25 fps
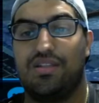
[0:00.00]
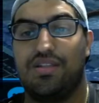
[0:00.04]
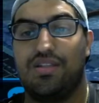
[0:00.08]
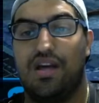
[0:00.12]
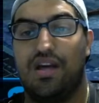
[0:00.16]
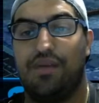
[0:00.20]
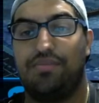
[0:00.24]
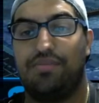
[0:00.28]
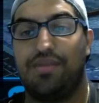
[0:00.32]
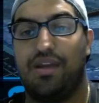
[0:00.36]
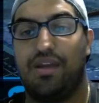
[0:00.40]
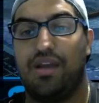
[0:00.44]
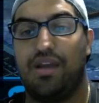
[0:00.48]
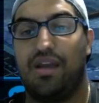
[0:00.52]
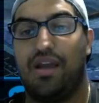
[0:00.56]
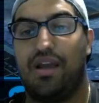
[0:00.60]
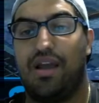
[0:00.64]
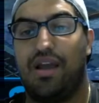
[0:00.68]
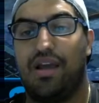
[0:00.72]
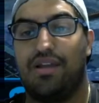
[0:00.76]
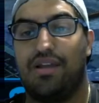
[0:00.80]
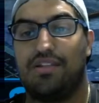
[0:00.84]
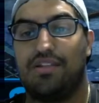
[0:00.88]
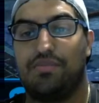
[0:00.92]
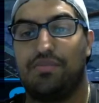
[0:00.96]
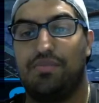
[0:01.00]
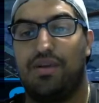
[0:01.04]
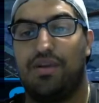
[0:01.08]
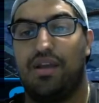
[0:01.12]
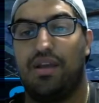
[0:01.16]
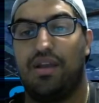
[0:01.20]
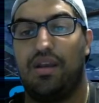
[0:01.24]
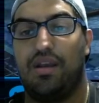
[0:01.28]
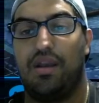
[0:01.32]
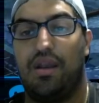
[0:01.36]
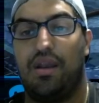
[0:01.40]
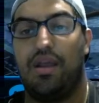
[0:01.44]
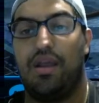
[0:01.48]
update has
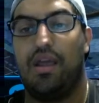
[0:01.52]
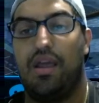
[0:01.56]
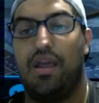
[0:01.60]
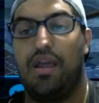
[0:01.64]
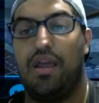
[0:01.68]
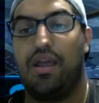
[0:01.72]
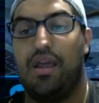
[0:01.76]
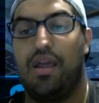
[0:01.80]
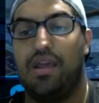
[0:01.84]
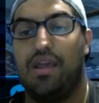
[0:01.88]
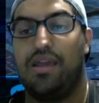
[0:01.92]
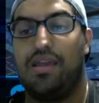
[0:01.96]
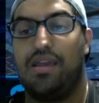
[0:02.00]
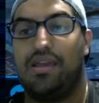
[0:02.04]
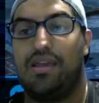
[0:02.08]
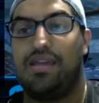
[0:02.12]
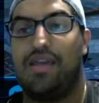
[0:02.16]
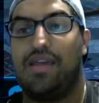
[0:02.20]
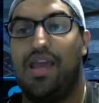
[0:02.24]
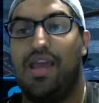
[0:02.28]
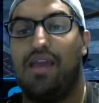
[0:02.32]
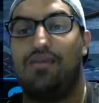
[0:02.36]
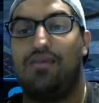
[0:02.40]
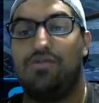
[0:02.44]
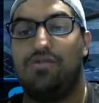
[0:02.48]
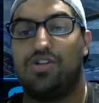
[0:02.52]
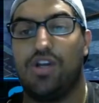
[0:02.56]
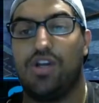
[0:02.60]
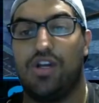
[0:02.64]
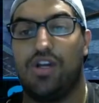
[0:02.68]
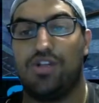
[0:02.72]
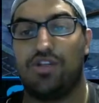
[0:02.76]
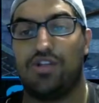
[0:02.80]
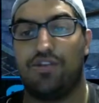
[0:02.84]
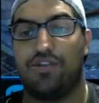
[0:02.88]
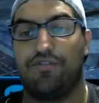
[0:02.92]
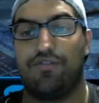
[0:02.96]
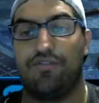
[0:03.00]
been
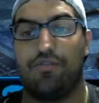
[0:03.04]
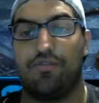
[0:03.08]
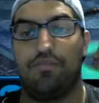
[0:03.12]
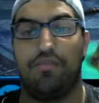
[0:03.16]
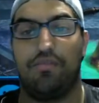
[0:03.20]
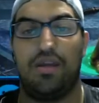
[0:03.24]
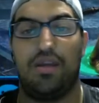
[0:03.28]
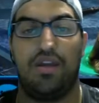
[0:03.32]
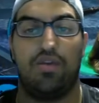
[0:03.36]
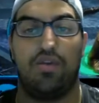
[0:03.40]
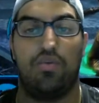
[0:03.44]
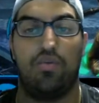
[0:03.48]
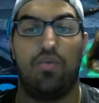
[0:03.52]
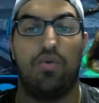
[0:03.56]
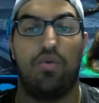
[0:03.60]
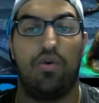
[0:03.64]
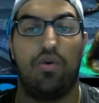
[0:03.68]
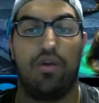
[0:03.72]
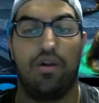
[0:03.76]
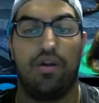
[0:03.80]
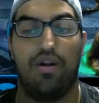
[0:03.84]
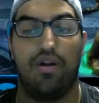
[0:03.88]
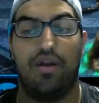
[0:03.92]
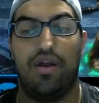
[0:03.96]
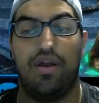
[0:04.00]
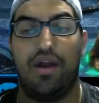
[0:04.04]
game-changing for me in War.